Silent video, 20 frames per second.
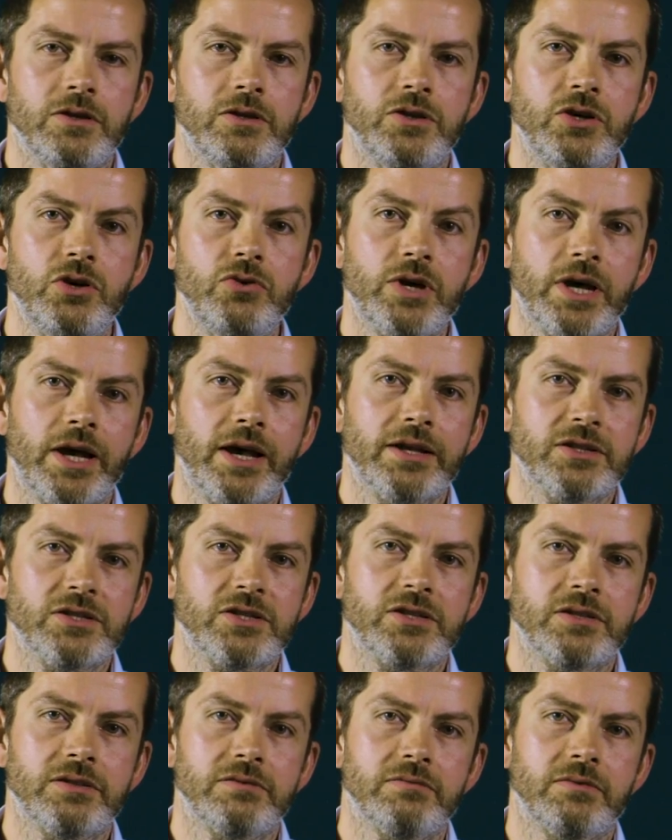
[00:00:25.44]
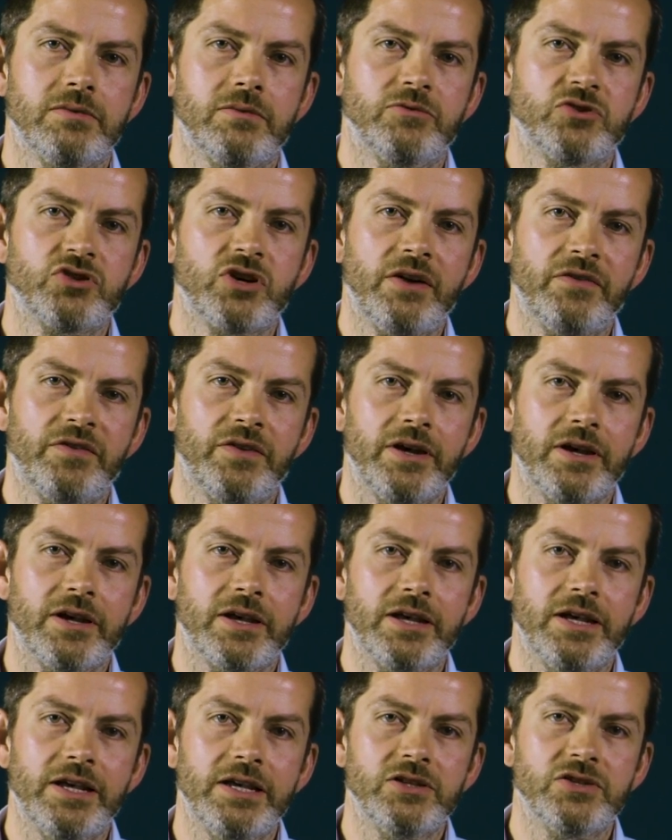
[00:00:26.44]
UCaaS
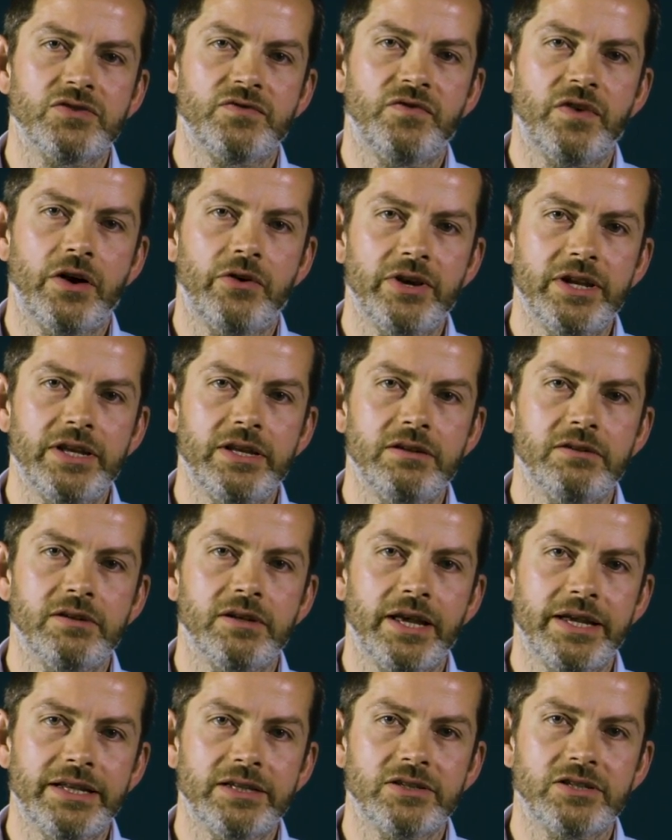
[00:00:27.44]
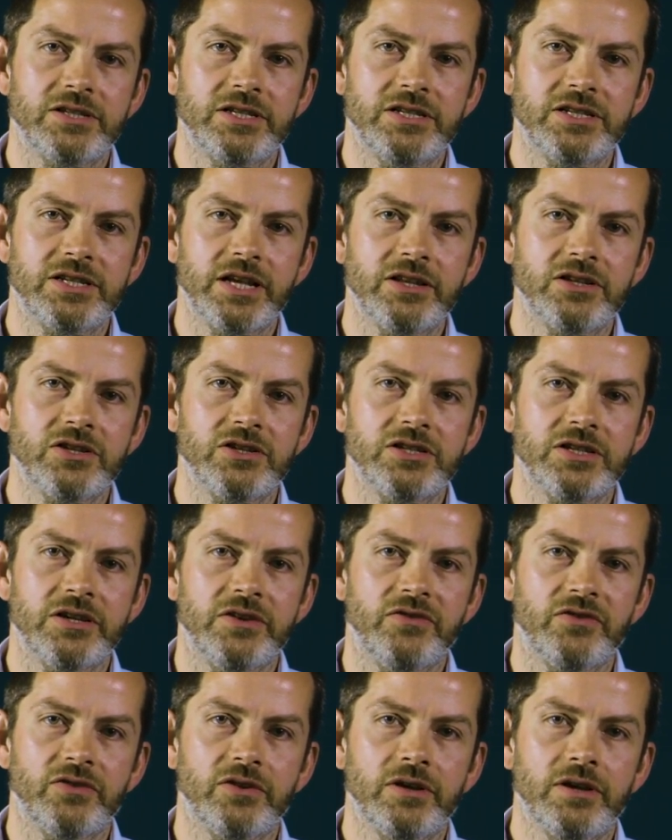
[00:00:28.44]
traffic is very latency
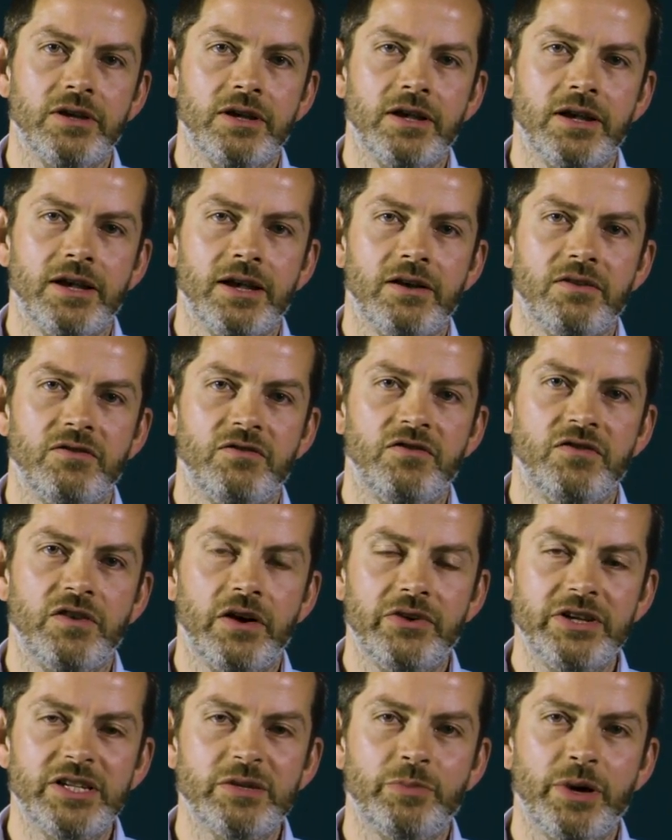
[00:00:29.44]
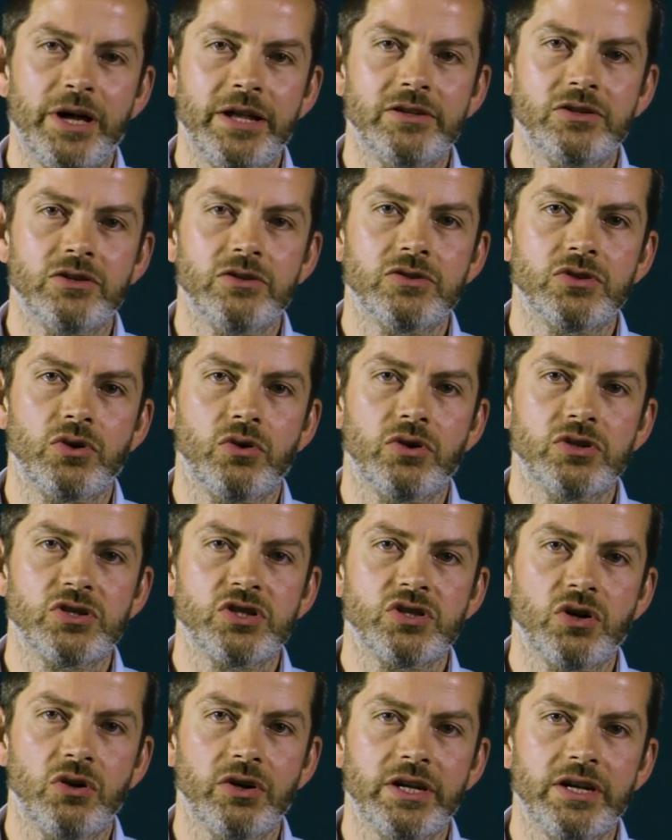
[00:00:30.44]
sensitive, very dependent on a
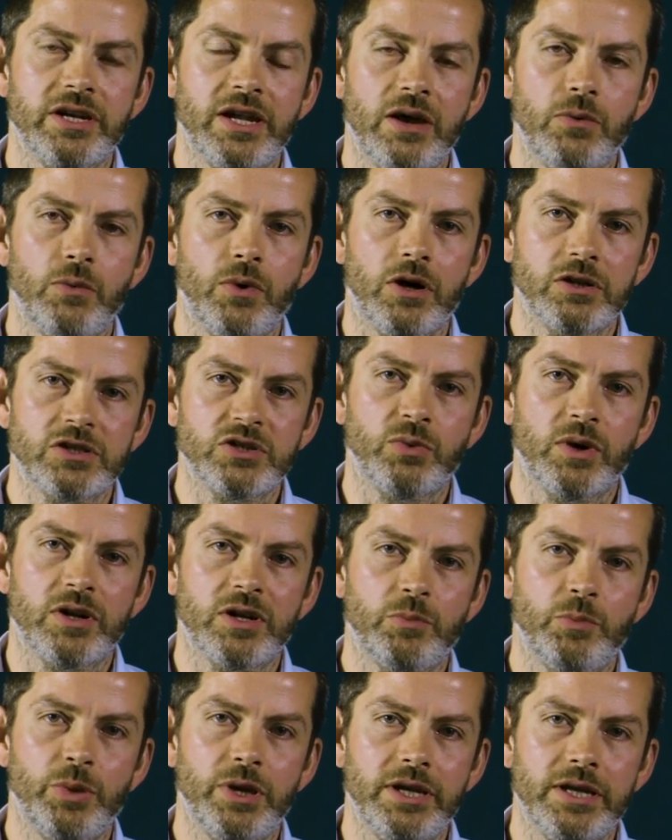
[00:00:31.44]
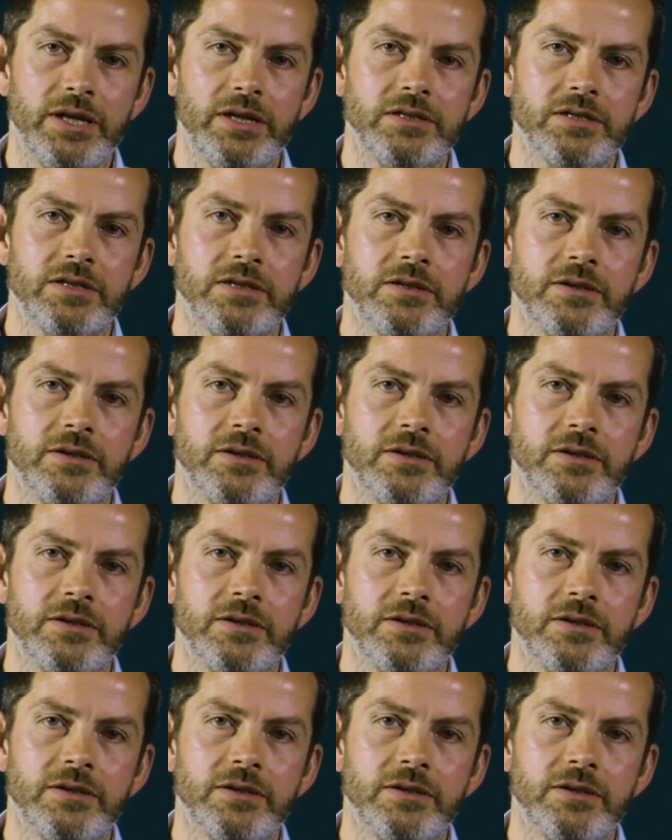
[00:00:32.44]
solid network to underpin it.